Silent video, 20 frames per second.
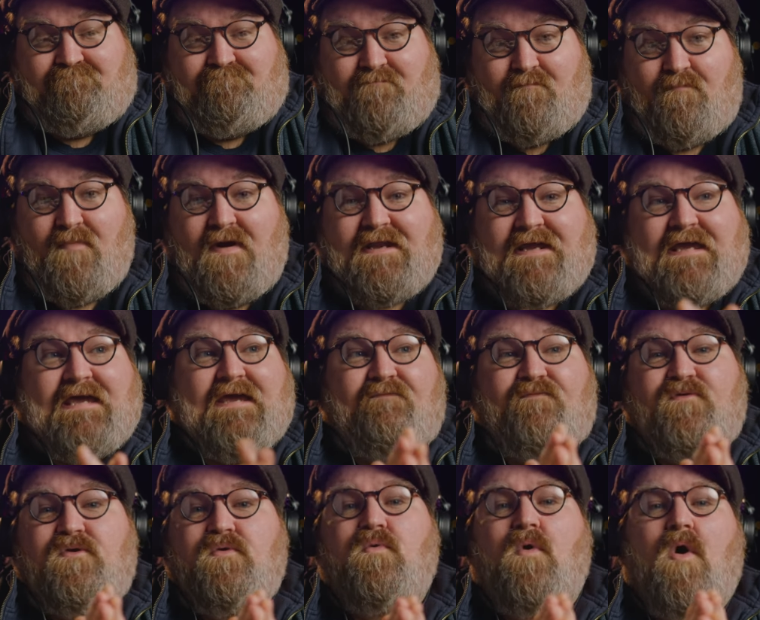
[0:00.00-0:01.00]
but
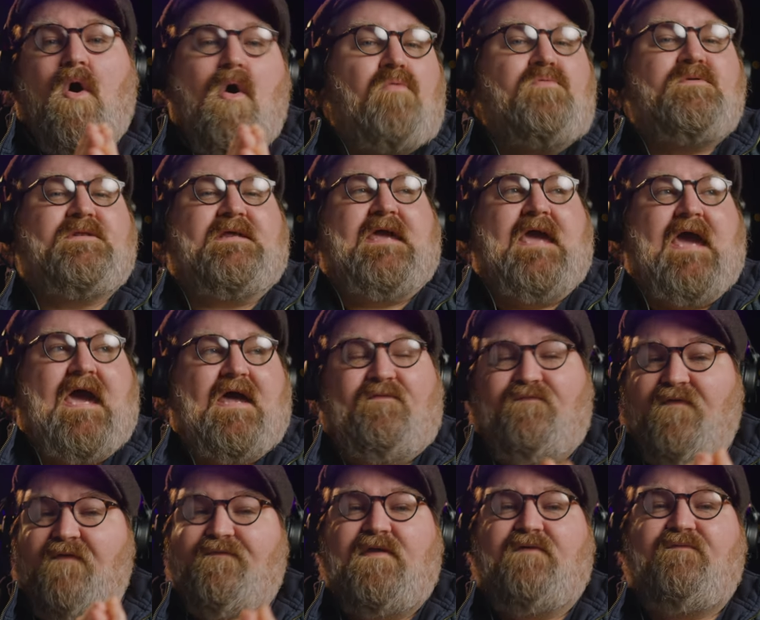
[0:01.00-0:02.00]
if you only had
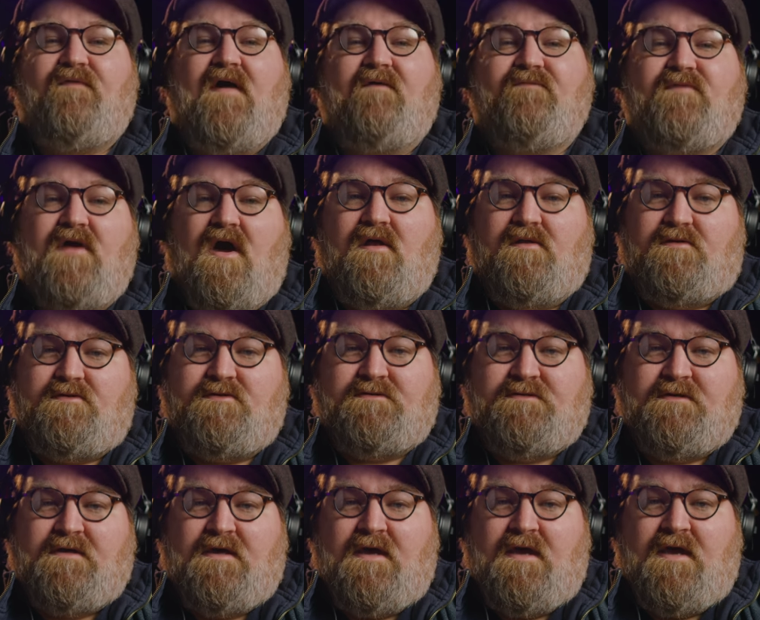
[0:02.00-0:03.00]

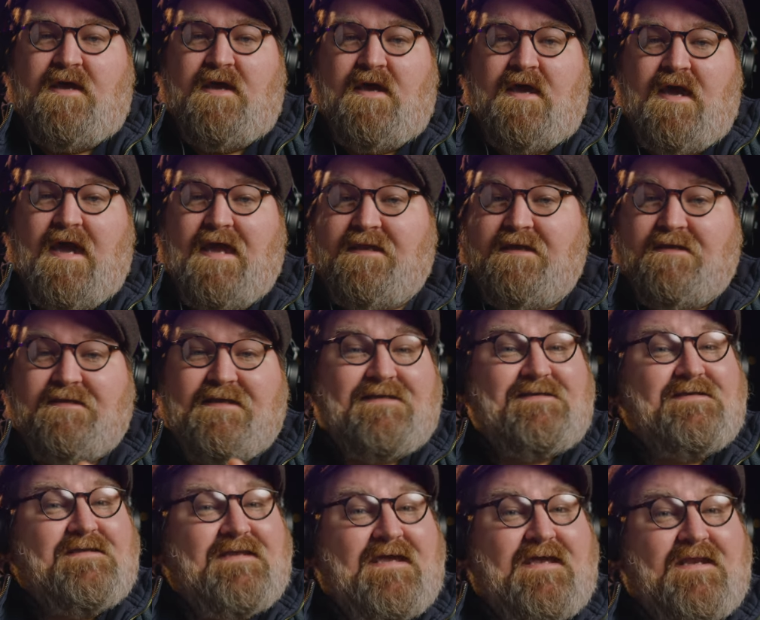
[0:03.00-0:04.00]
$55 and you
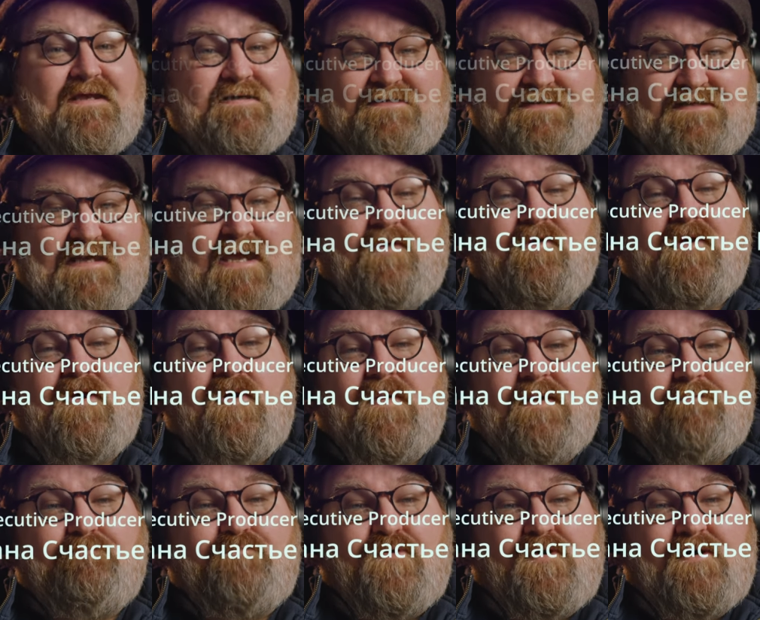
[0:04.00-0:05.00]
didn't need a stereo
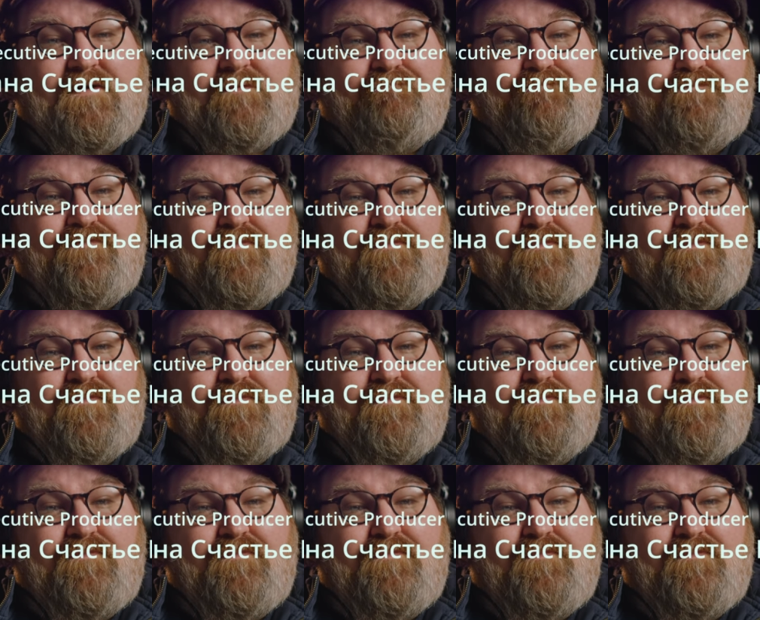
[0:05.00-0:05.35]
input,